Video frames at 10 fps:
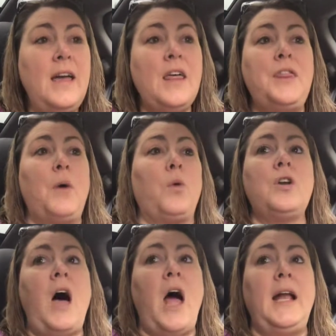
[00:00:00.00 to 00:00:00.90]
that we're
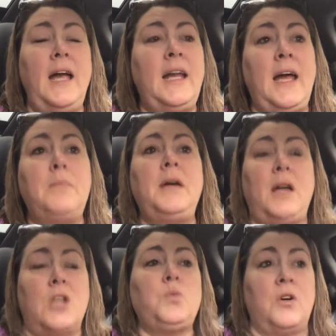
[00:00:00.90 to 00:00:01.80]
not eating
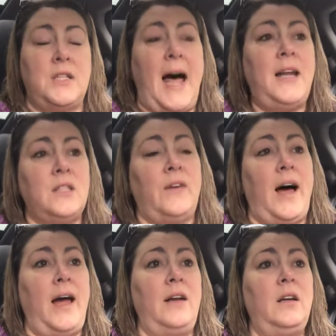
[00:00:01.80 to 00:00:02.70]
because we're
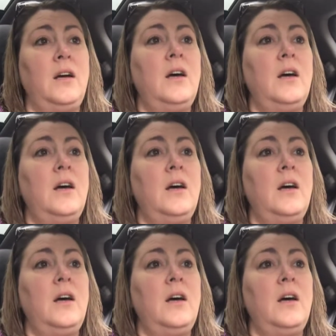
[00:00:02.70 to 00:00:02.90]
satisfied,